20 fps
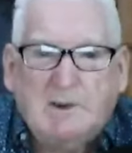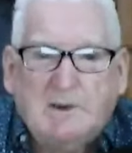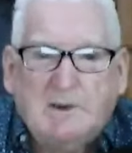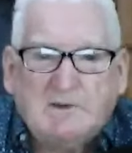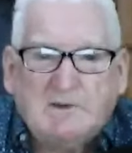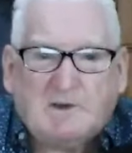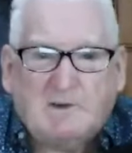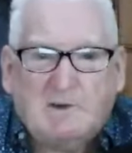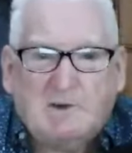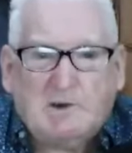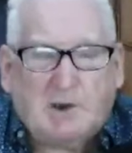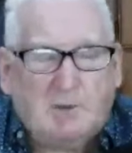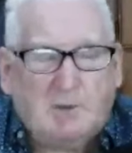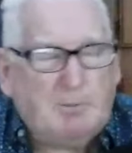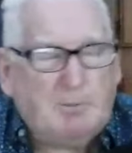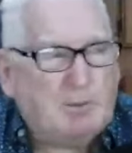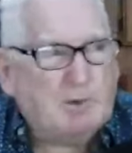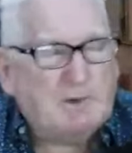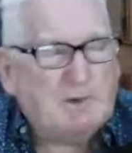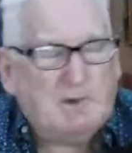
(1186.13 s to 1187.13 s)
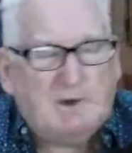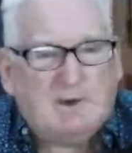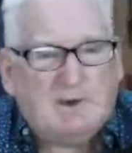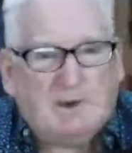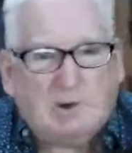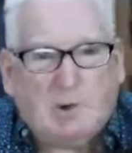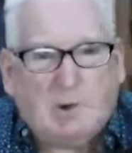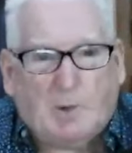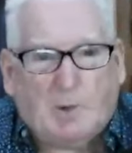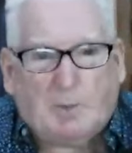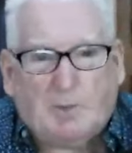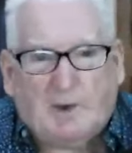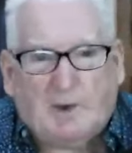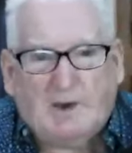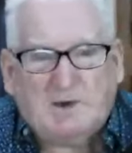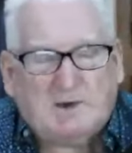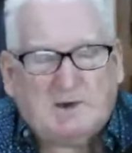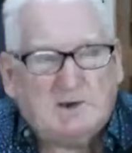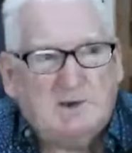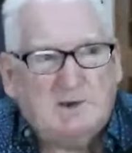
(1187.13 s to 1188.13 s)
So you can put it in the
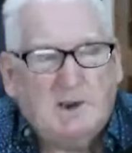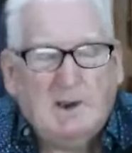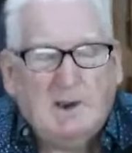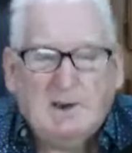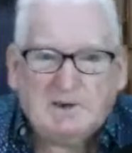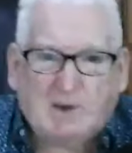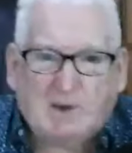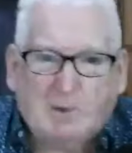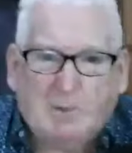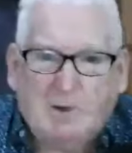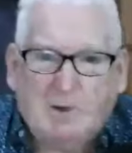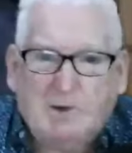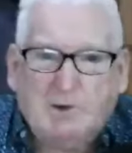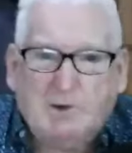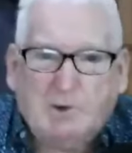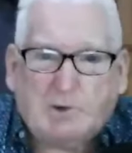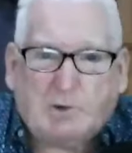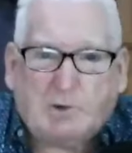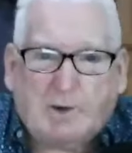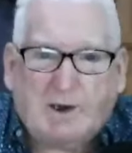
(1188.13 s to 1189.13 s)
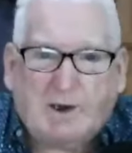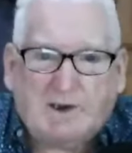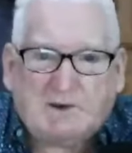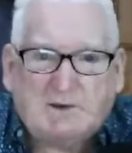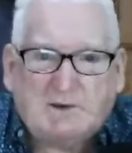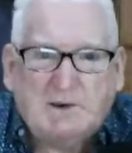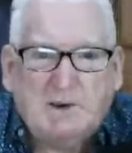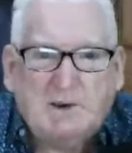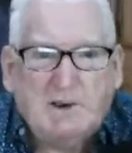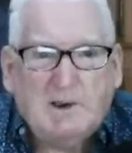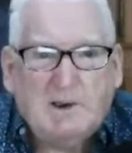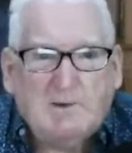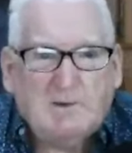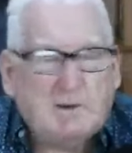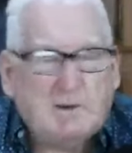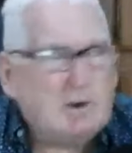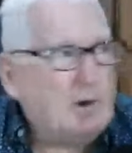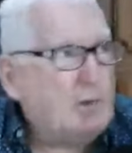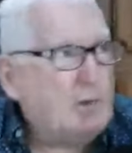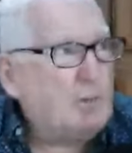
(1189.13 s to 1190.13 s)
corporation, so when you crash
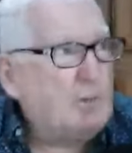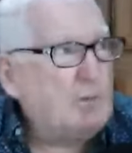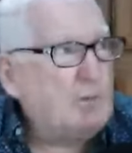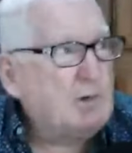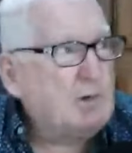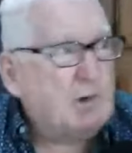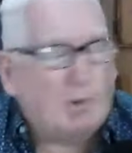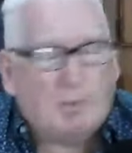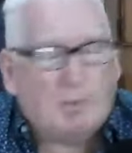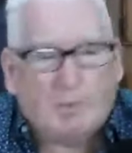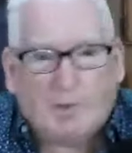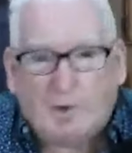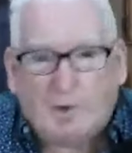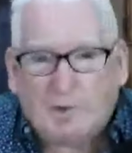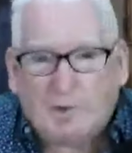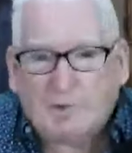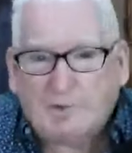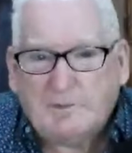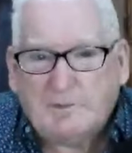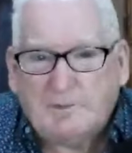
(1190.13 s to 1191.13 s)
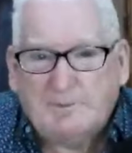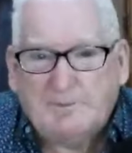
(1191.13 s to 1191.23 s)
the Commonwealth,